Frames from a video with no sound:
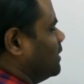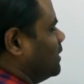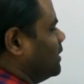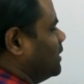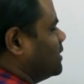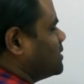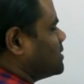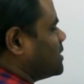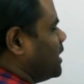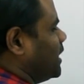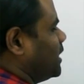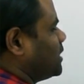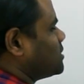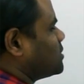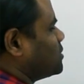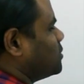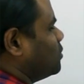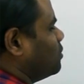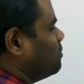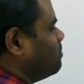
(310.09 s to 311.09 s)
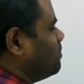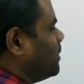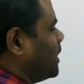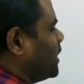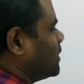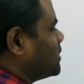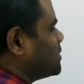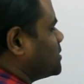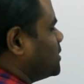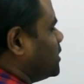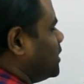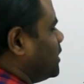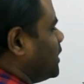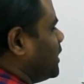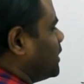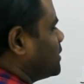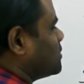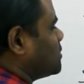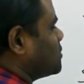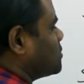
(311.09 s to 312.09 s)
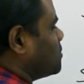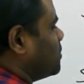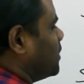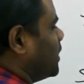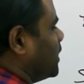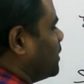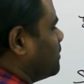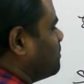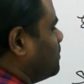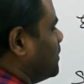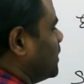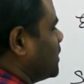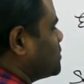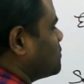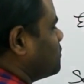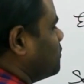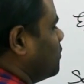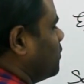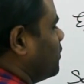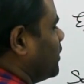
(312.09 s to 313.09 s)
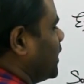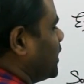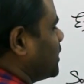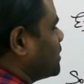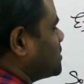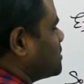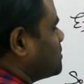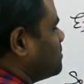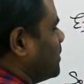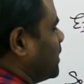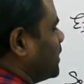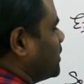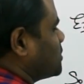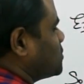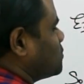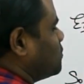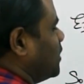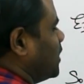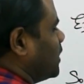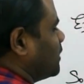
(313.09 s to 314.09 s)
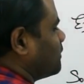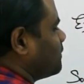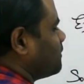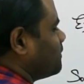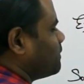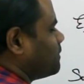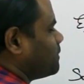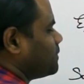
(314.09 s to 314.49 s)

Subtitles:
is x cubed minus 3x squared plus 4x minus 1,